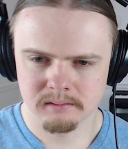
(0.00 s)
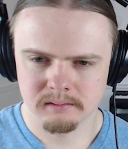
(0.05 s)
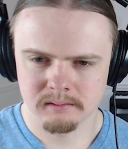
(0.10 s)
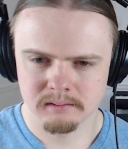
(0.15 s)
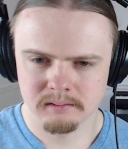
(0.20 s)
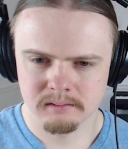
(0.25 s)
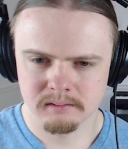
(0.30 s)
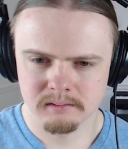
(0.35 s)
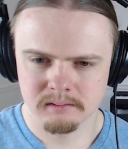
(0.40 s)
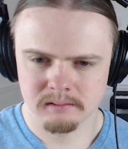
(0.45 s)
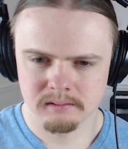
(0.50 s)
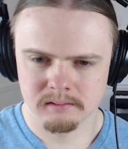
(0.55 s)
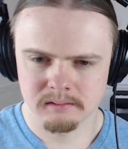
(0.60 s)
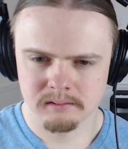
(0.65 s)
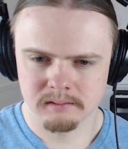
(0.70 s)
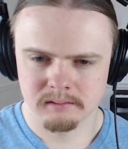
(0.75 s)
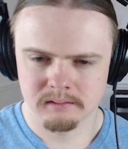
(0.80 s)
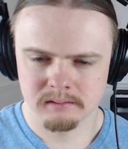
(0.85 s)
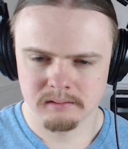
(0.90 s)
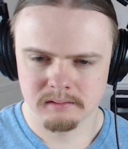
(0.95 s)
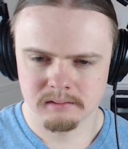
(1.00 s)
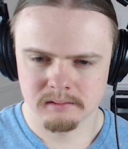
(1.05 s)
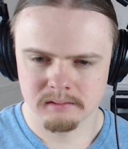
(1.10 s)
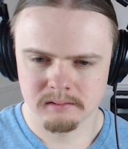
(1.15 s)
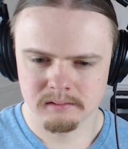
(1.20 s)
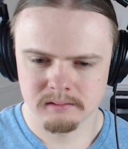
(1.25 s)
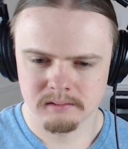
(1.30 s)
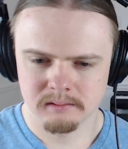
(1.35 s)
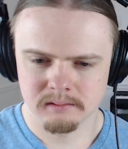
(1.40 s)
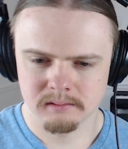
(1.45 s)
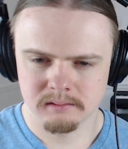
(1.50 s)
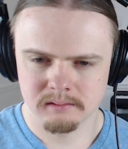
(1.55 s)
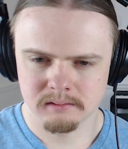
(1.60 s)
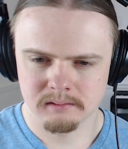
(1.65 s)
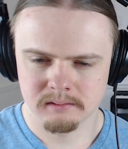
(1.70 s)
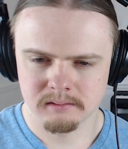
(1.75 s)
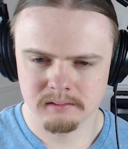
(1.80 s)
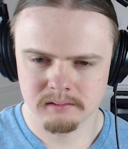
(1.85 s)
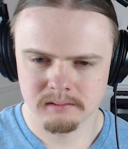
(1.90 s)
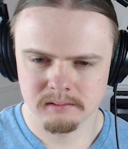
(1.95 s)

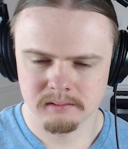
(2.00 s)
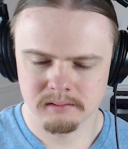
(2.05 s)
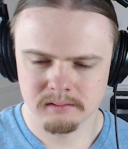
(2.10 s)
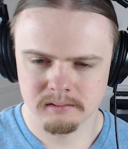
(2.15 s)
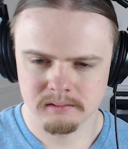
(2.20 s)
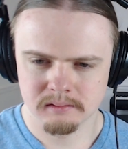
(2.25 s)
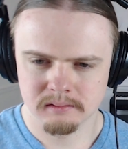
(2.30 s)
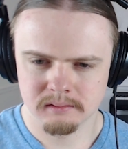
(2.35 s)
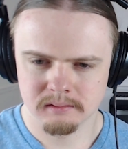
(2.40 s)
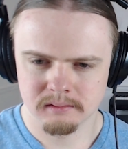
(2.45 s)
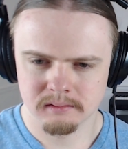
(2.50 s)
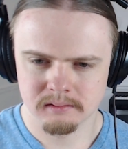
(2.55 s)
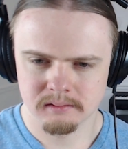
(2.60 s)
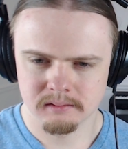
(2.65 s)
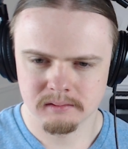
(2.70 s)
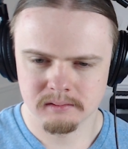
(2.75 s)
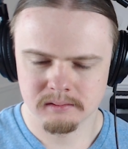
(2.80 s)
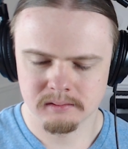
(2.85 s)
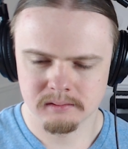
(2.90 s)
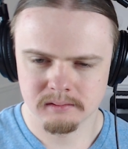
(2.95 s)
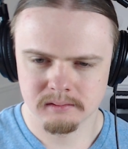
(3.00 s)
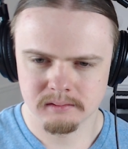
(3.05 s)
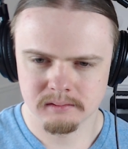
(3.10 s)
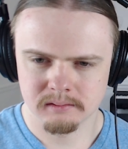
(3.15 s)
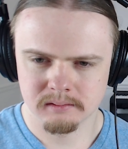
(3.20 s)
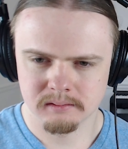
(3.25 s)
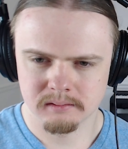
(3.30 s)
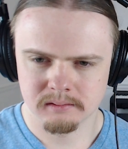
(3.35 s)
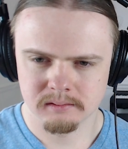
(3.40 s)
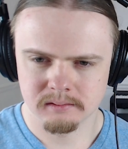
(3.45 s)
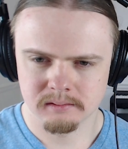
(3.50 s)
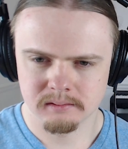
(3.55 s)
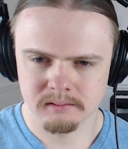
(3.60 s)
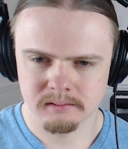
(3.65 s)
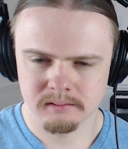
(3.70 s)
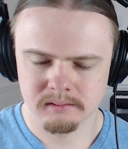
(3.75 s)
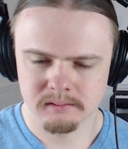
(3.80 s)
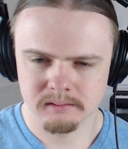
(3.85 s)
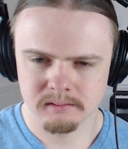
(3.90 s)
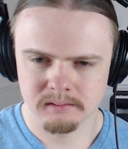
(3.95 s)

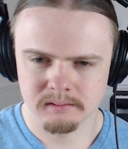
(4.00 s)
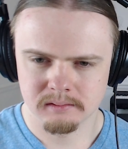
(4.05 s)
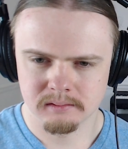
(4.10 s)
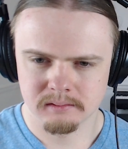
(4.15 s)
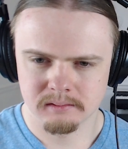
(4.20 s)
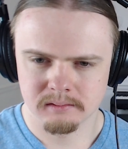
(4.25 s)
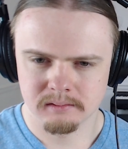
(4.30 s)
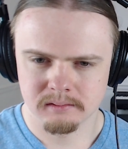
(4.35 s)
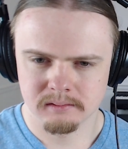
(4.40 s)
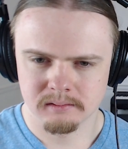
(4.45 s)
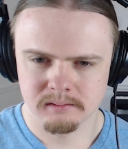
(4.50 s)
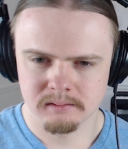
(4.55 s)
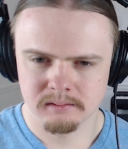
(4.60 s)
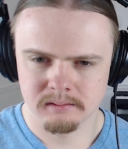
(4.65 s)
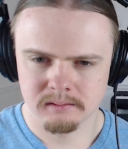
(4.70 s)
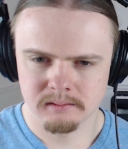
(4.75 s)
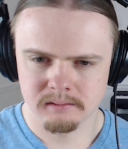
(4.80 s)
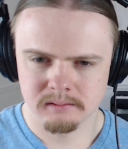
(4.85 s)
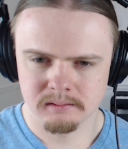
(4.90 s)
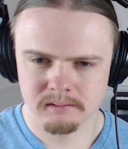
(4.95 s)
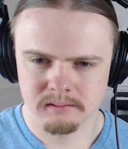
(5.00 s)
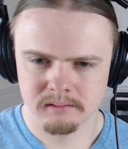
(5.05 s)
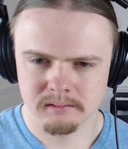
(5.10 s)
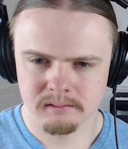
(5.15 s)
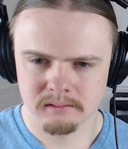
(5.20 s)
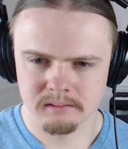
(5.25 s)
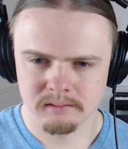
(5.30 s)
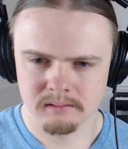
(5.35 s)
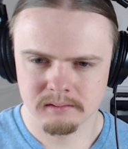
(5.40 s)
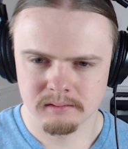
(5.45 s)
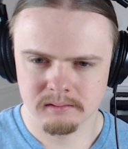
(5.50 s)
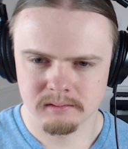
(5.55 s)
No words are spoken by the person on screen.